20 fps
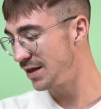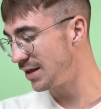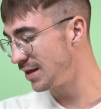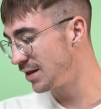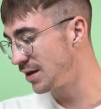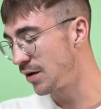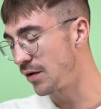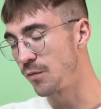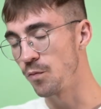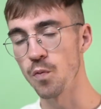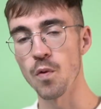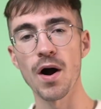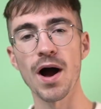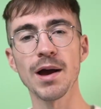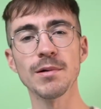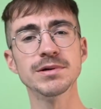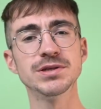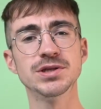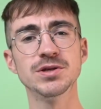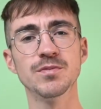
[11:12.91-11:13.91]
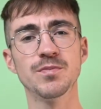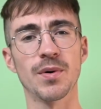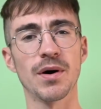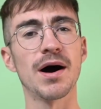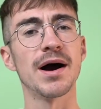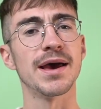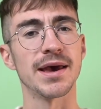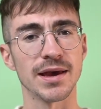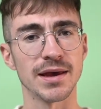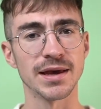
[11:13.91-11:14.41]
You know, why would you
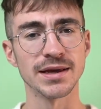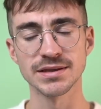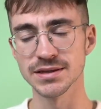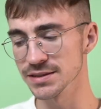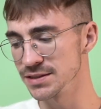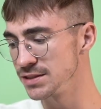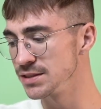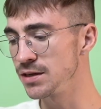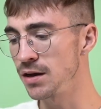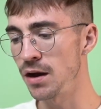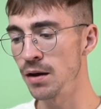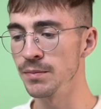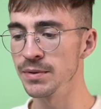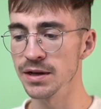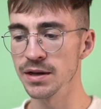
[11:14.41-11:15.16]
buy it? It doesn't come